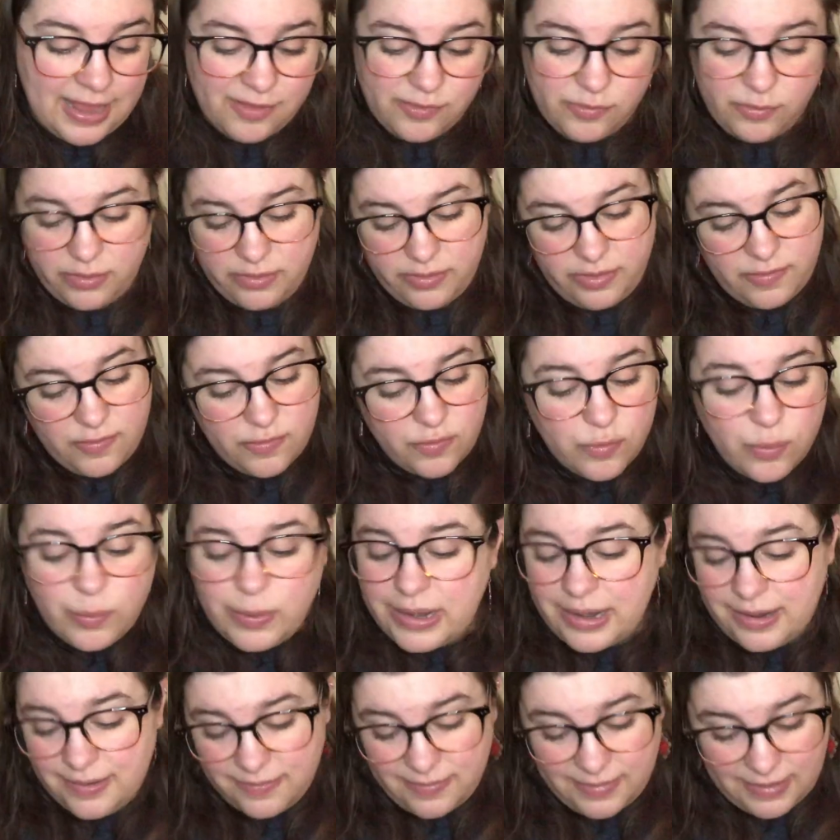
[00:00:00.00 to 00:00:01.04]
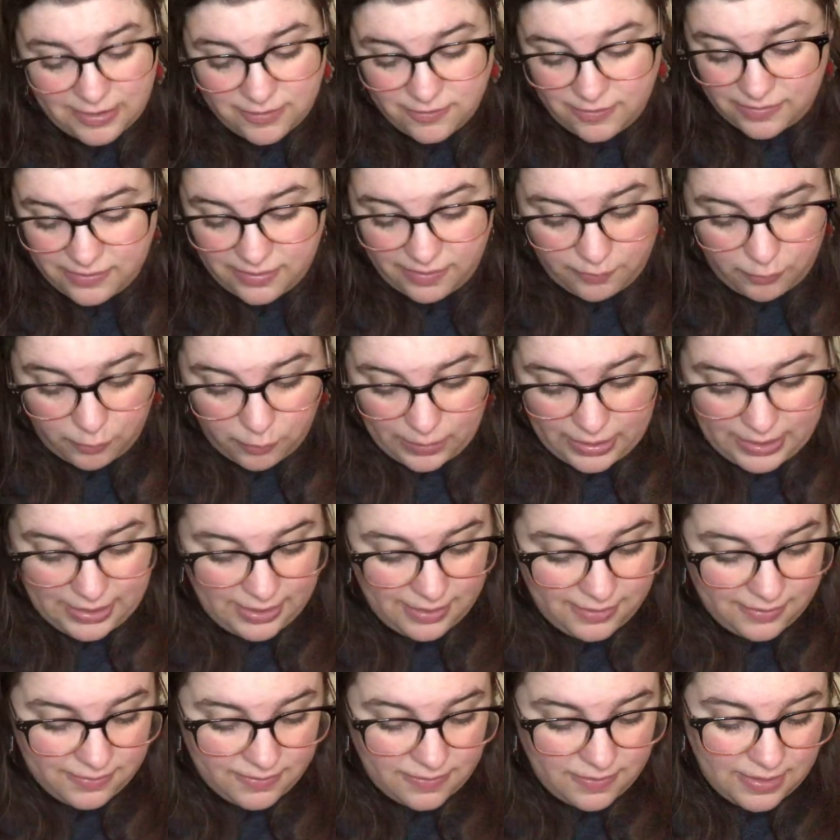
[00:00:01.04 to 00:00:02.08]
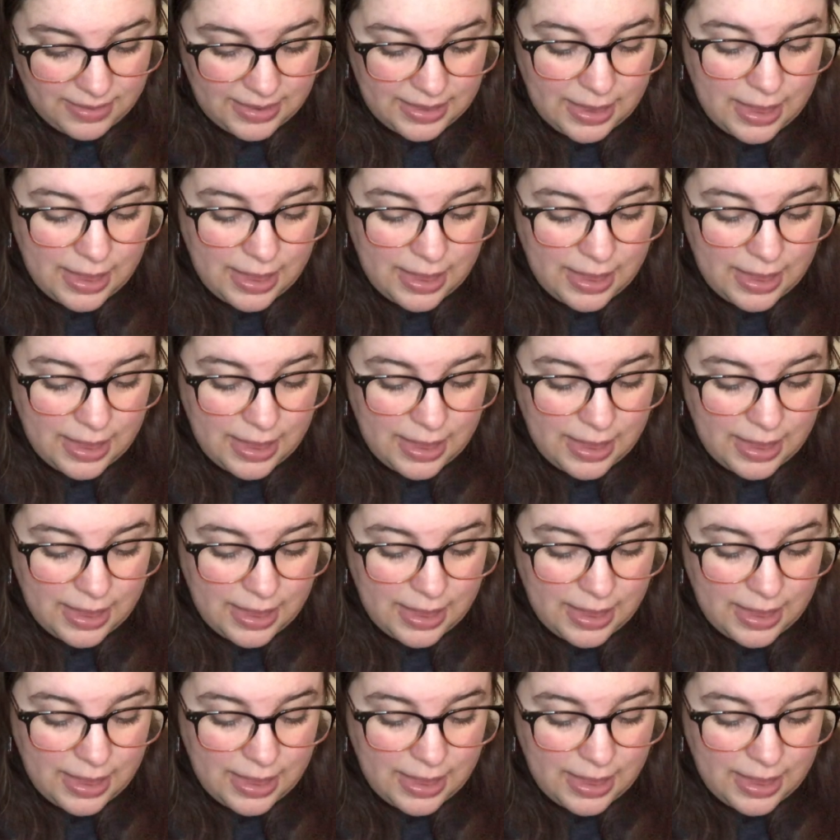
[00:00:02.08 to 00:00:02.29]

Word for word: is one of the sweetest things she's ever witnessed.